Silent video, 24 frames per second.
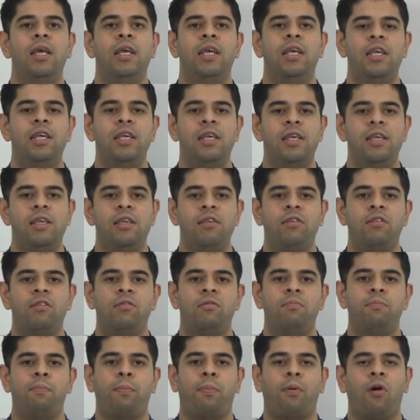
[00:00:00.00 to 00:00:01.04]
is
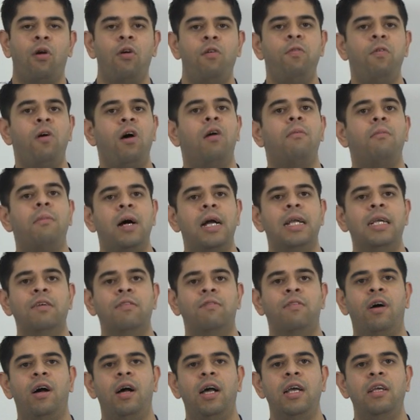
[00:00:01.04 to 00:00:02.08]
profile my
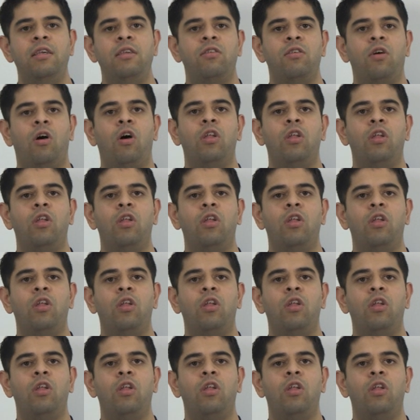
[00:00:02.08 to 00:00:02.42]
device